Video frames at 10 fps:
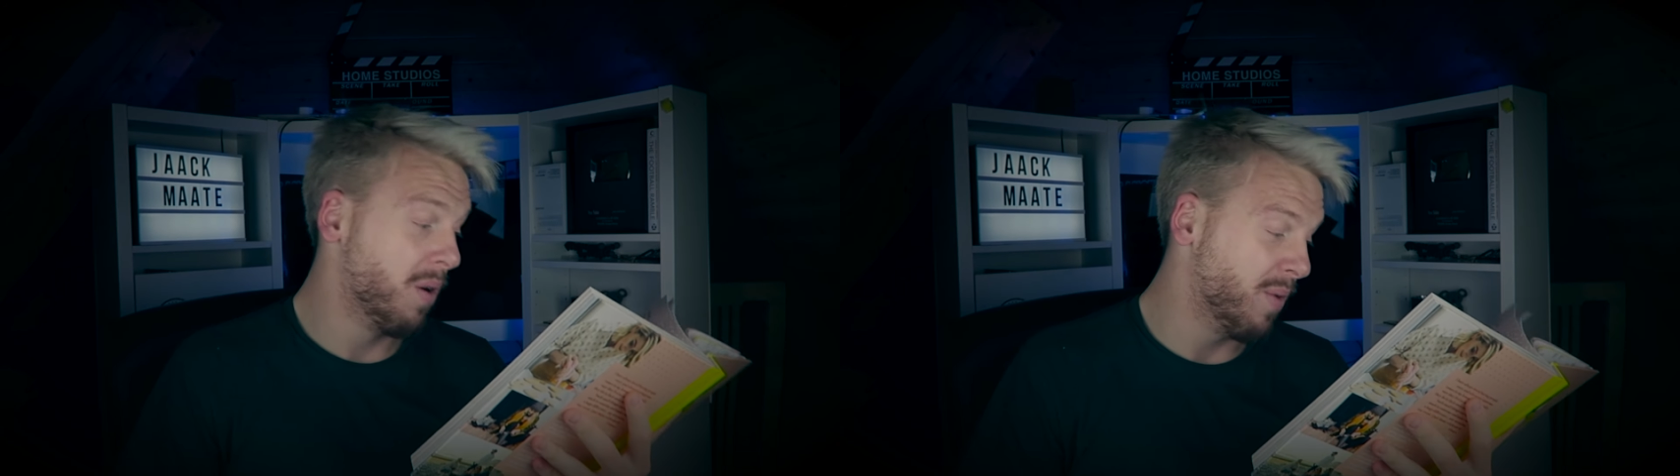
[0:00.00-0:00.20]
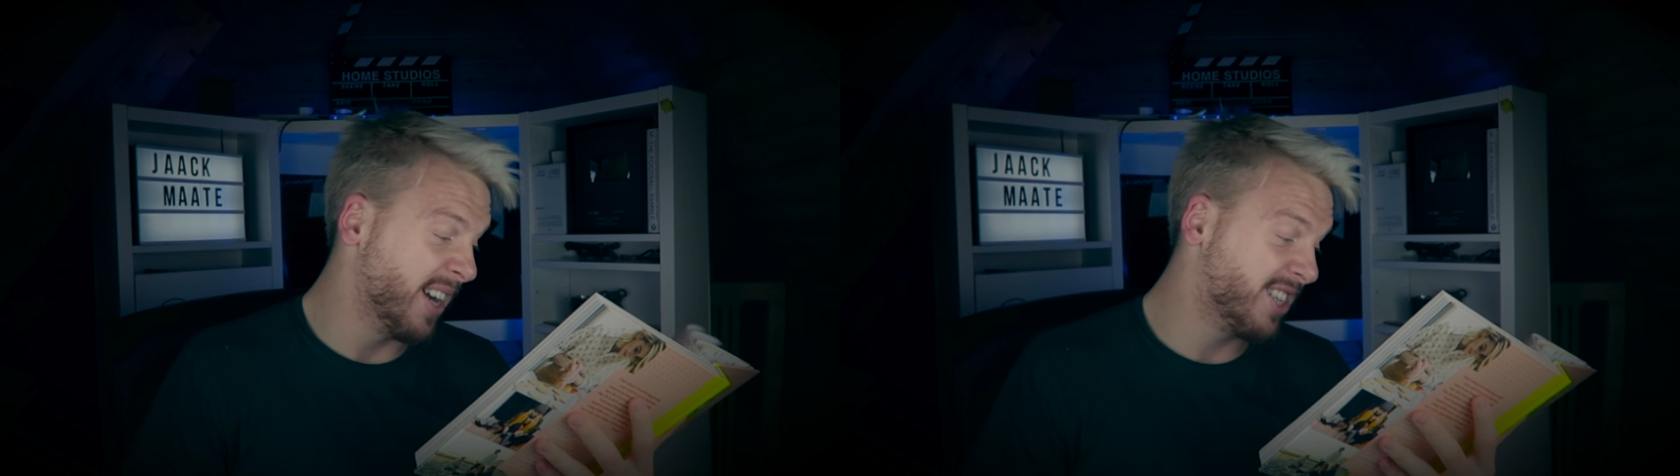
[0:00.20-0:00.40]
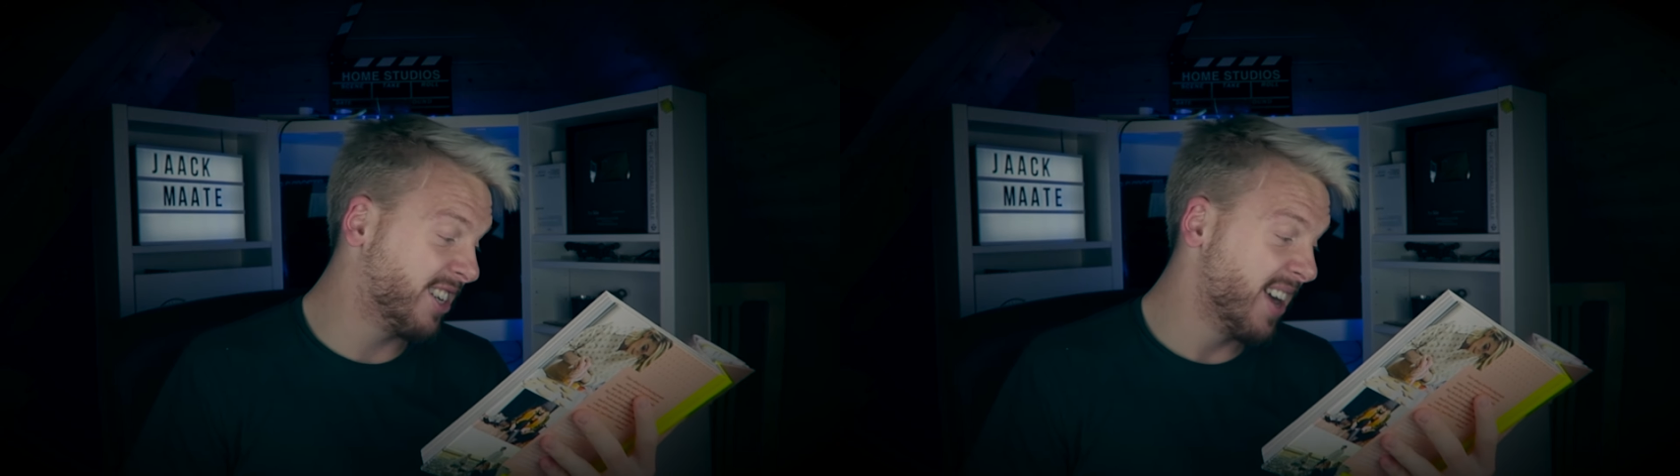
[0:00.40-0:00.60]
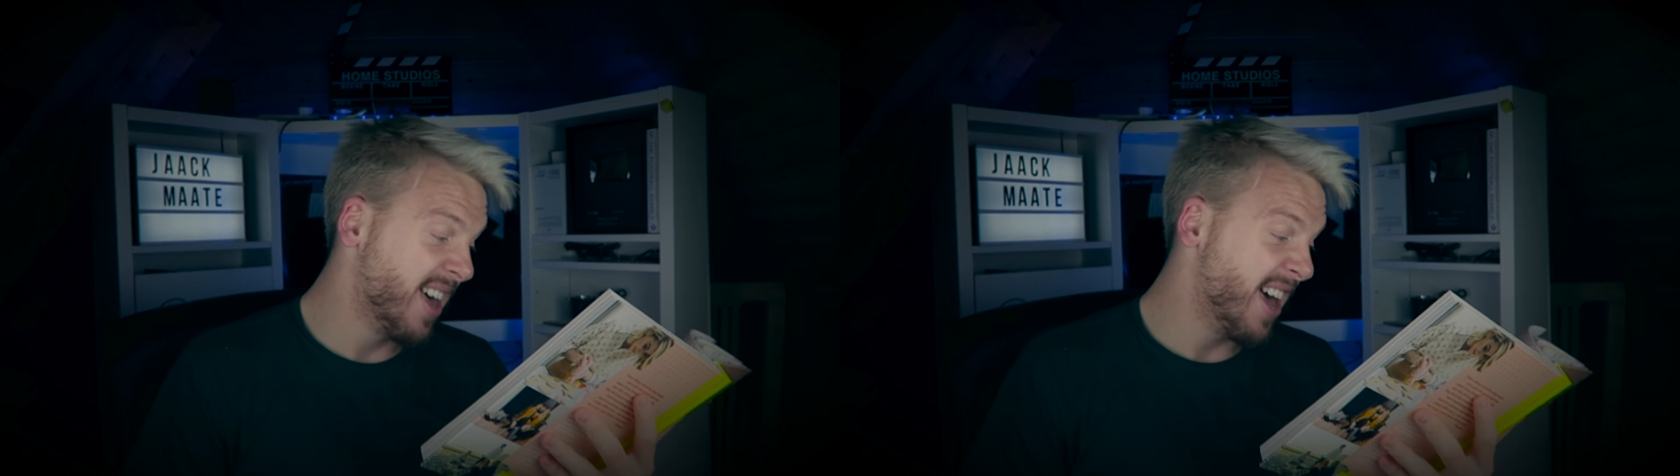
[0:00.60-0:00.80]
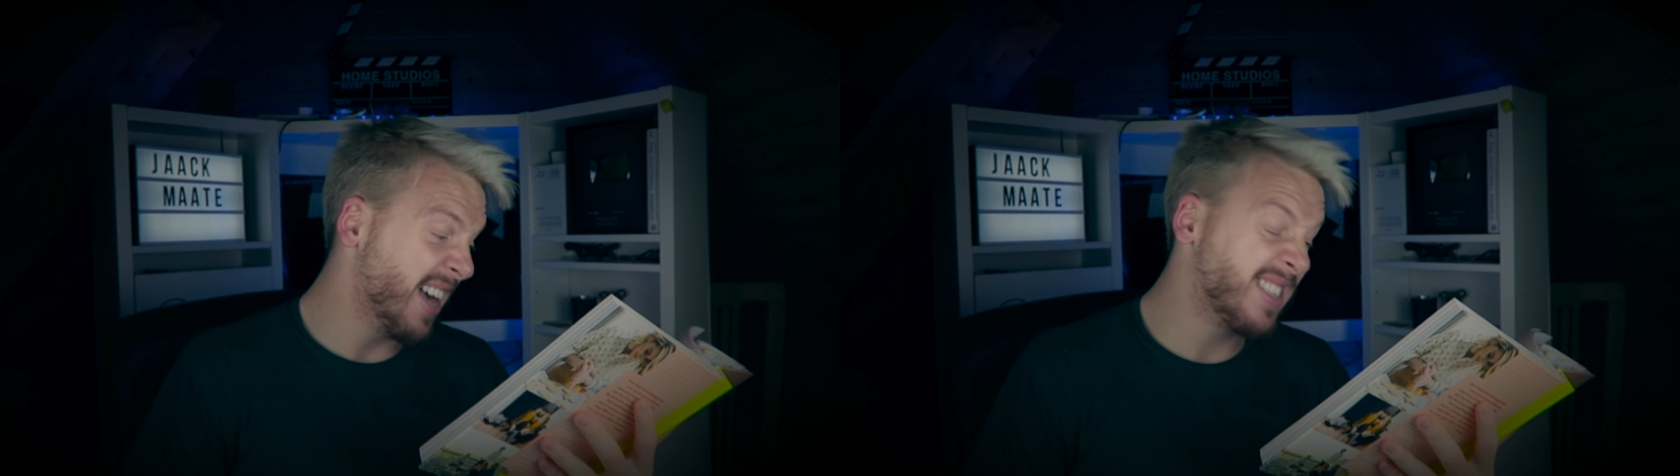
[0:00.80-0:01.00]
which
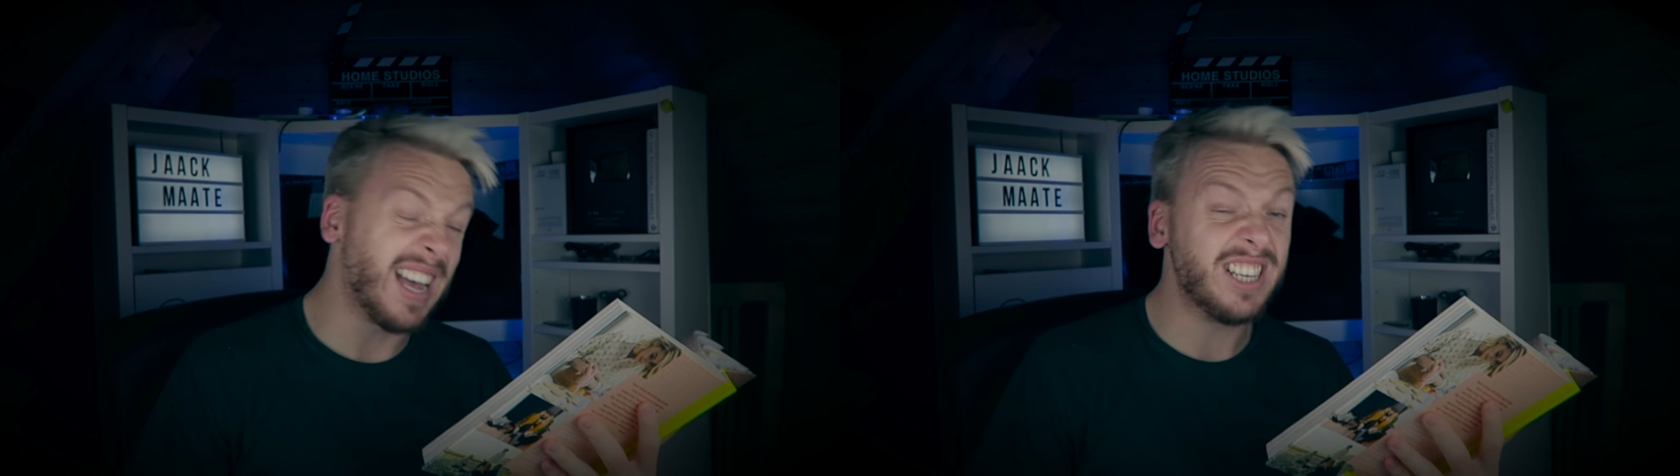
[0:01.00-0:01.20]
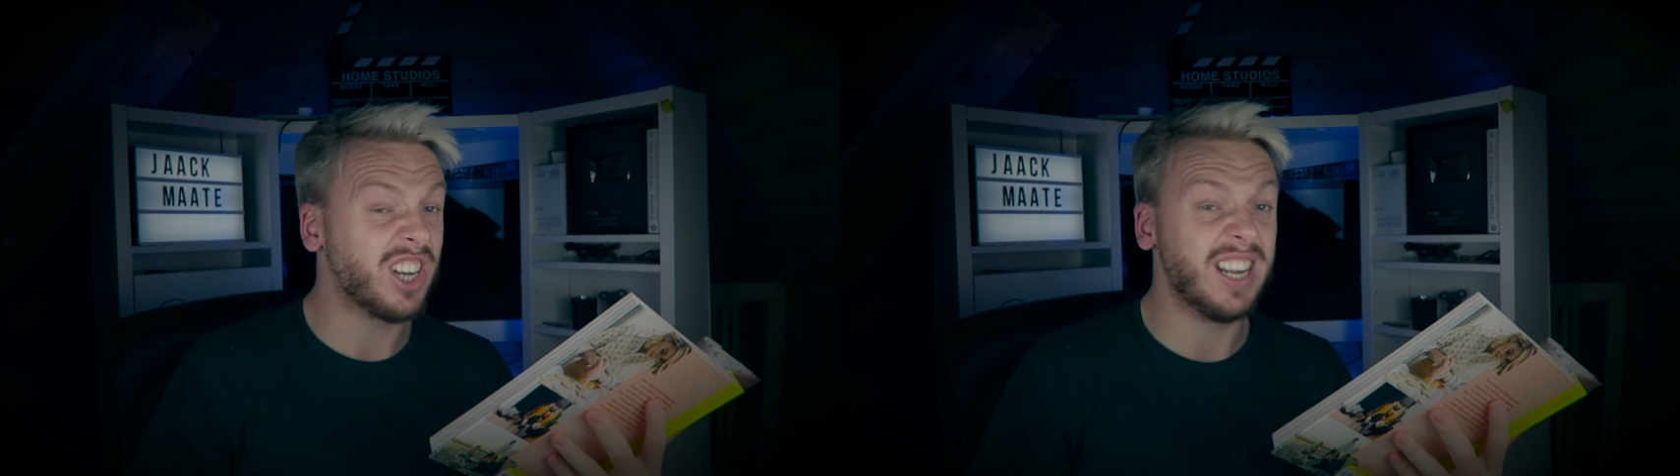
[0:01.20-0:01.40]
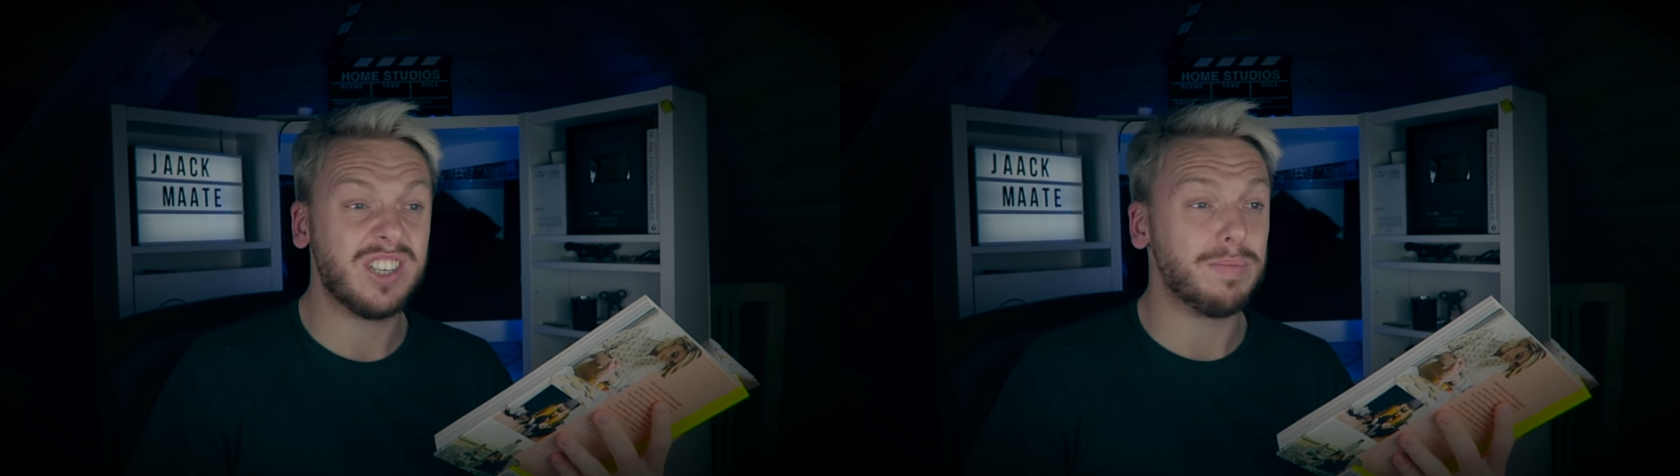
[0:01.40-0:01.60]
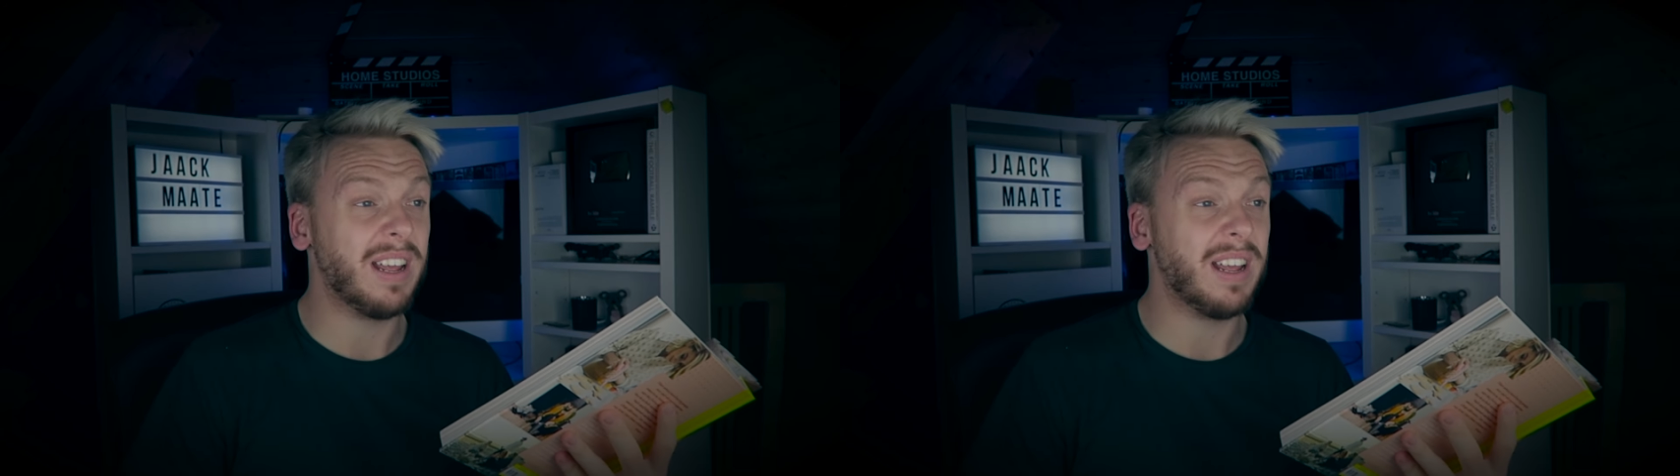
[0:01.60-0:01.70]
essentially just